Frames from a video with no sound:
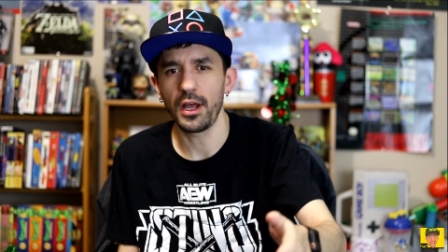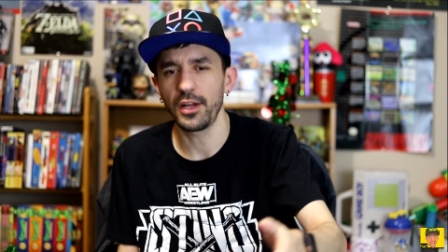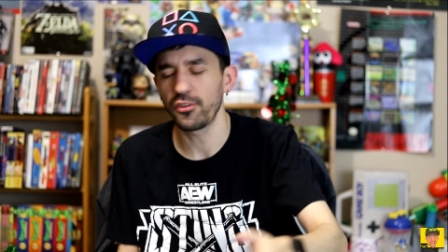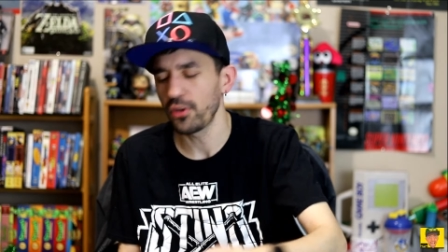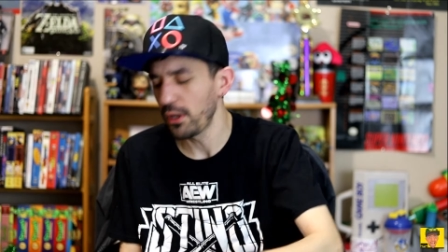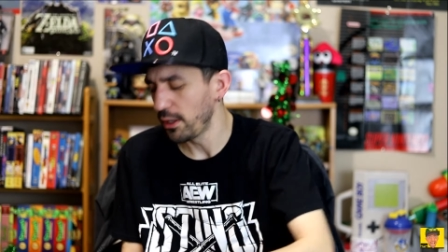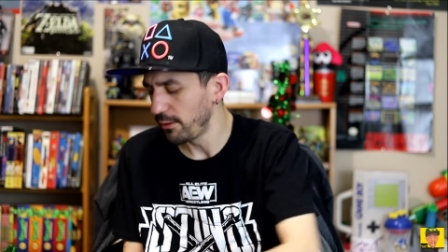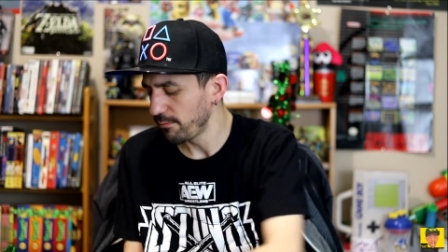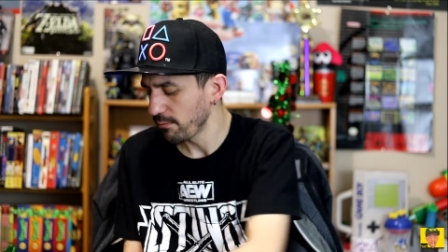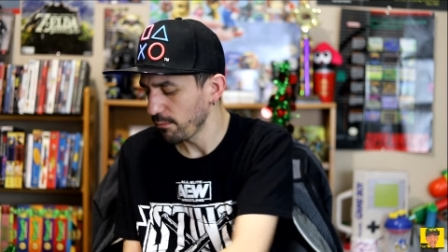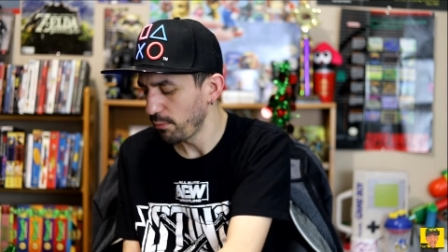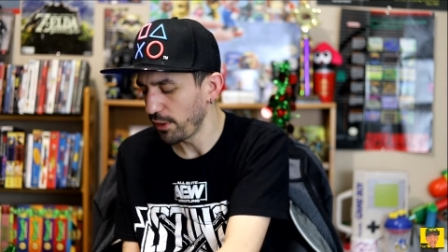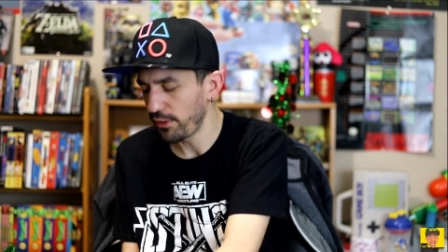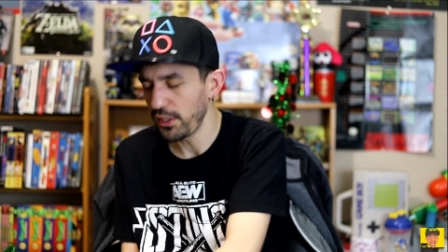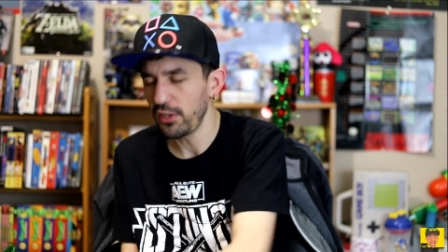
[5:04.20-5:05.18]
launch.
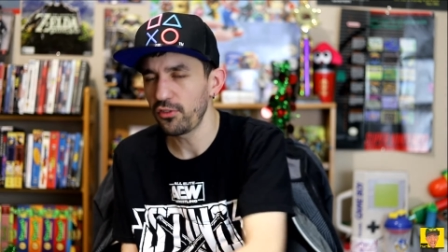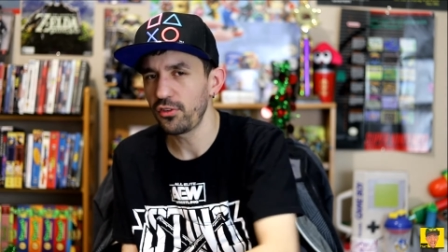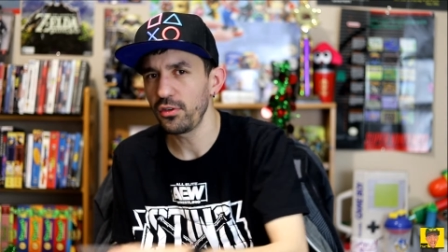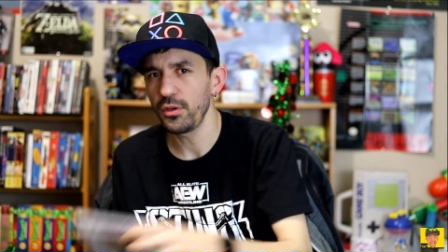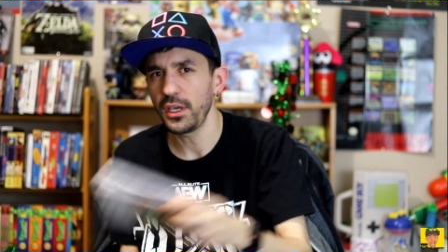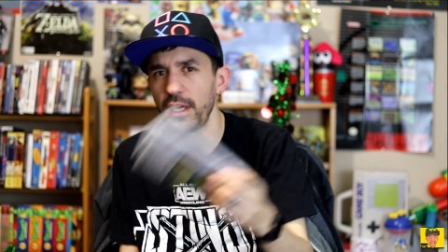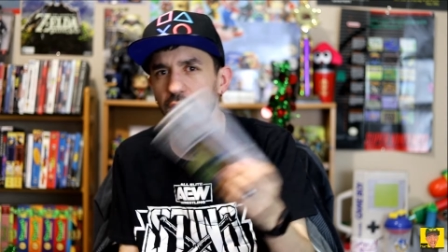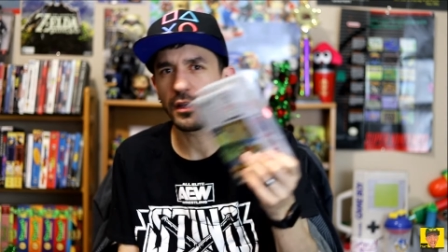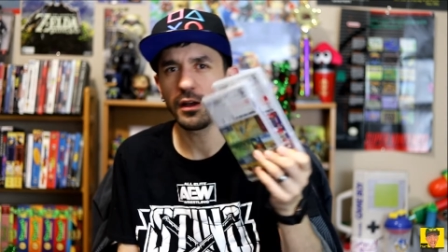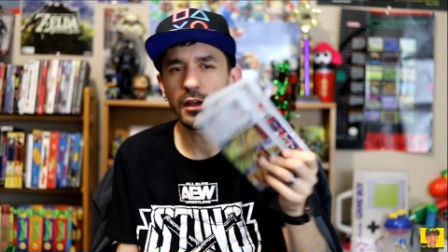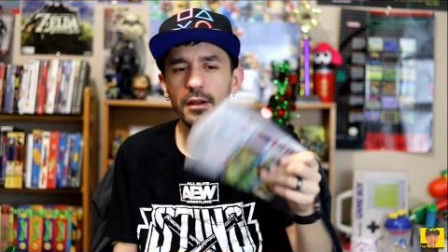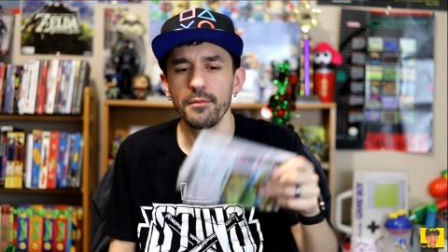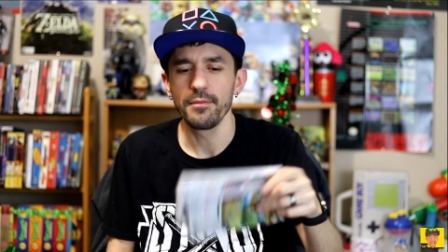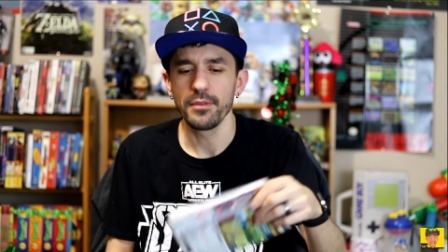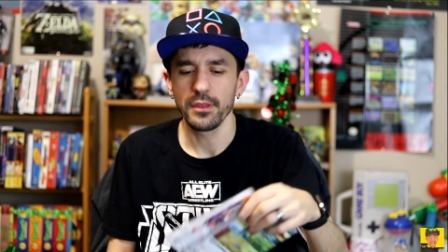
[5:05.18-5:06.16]
But these two
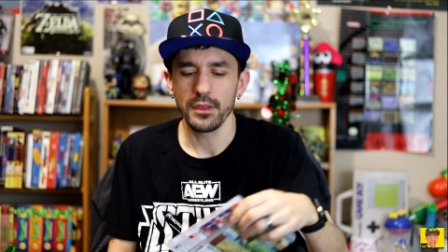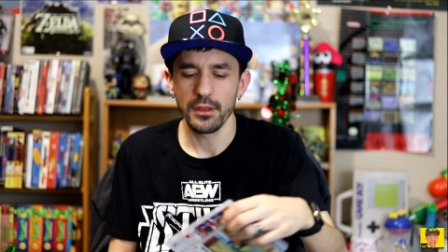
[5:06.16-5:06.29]
here,